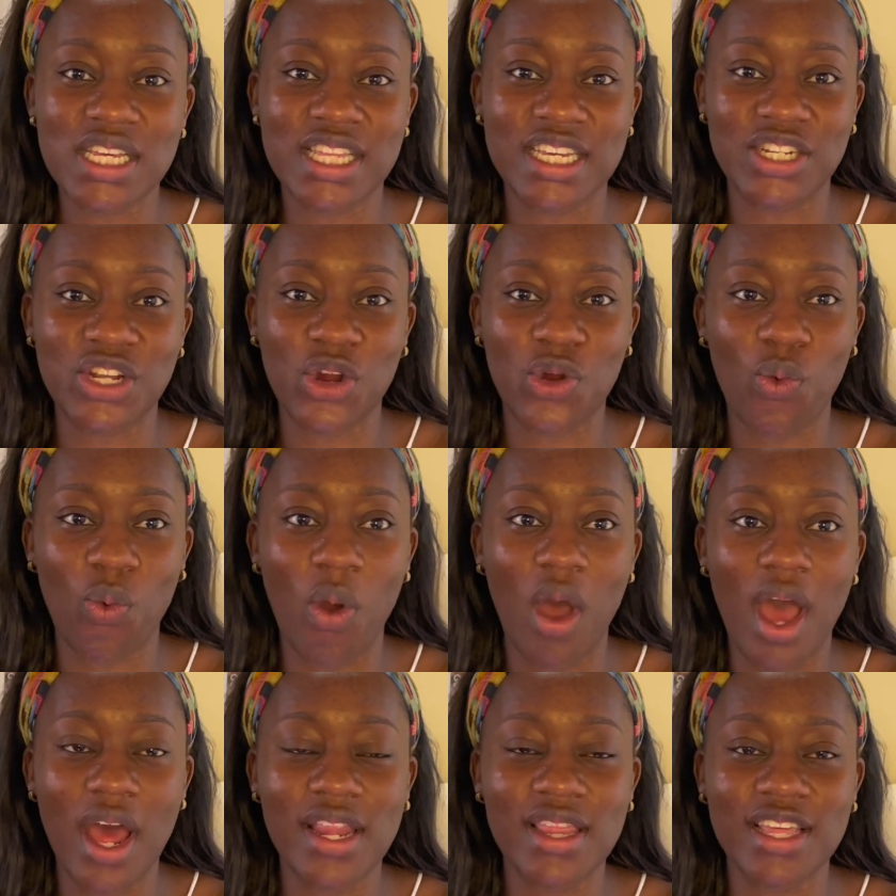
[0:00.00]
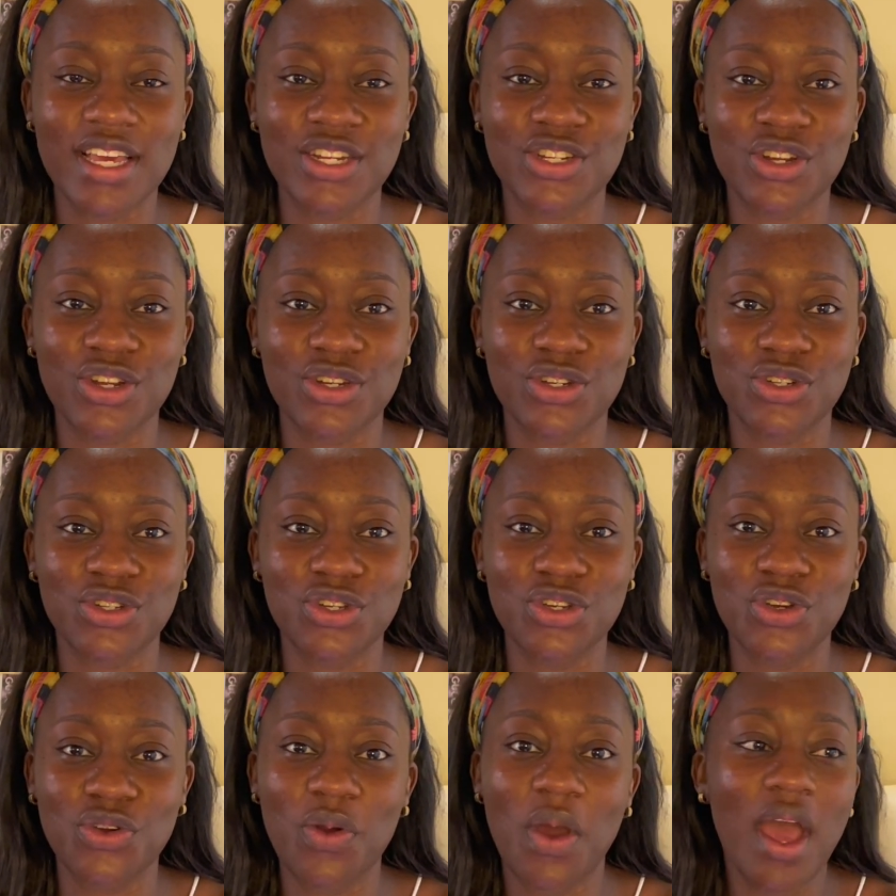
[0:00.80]
They turn one, they turn
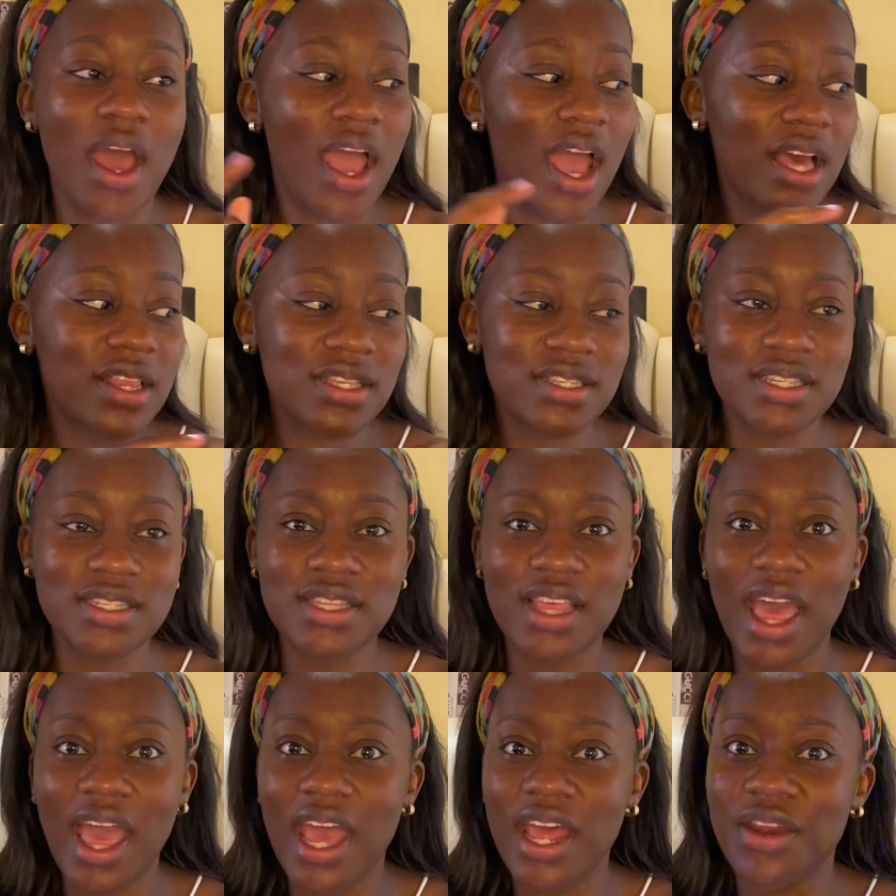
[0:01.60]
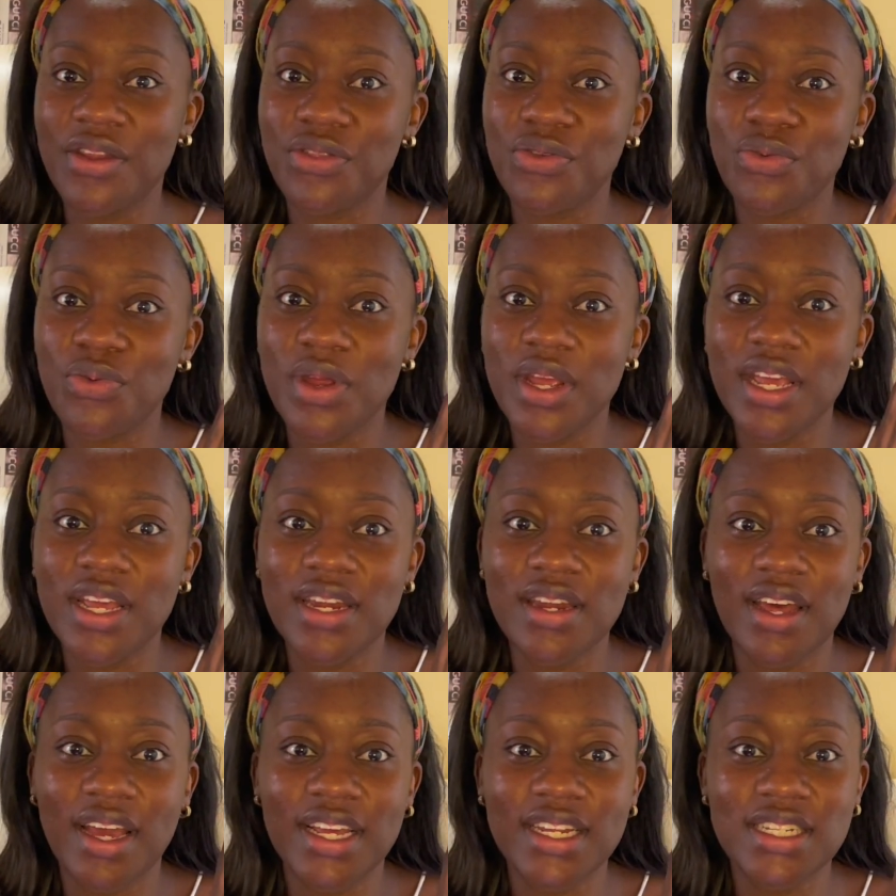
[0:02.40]
two, and this is the end. 3,
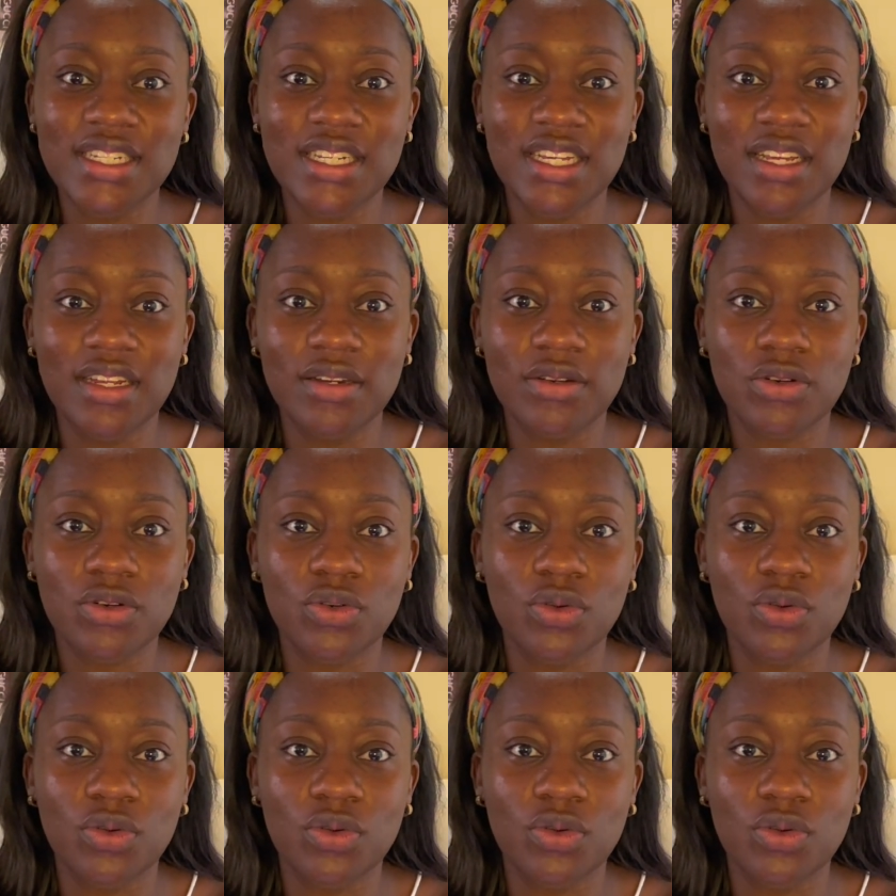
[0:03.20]
19,